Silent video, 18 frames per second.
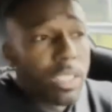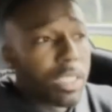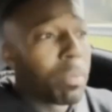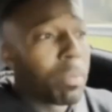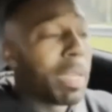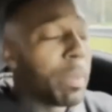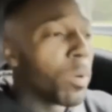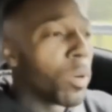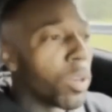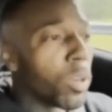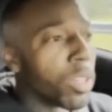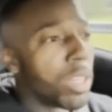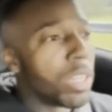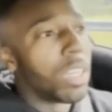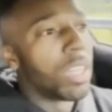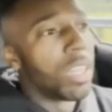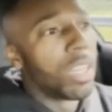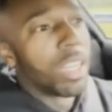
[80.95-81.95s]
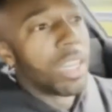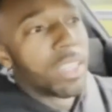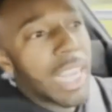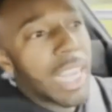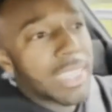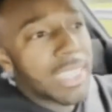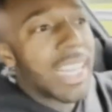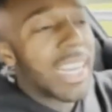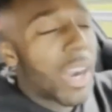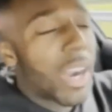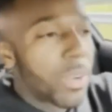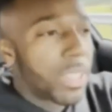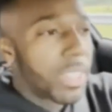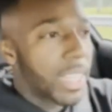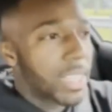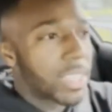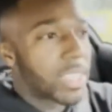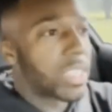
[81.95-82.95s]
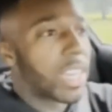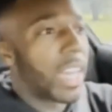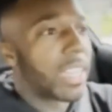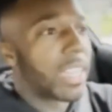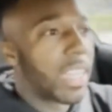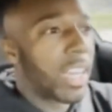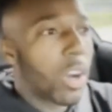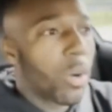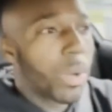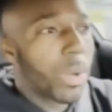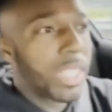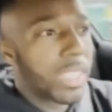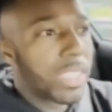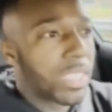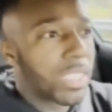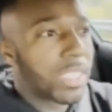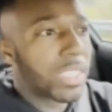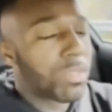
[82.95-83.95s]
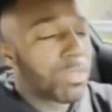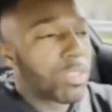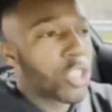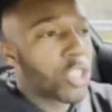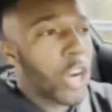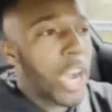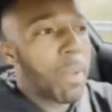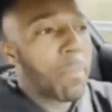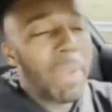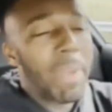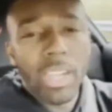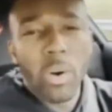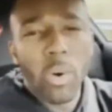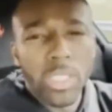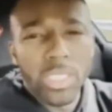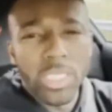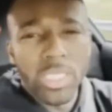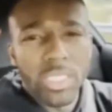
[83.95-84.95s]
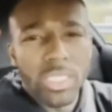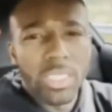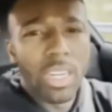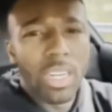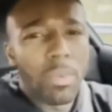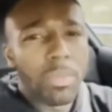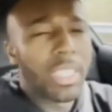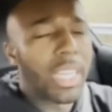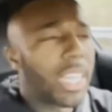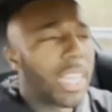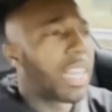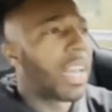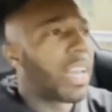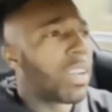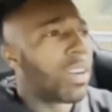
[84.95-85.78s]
The people that's in our niche, like, they always try to make courses, you know what I'm saying? Like,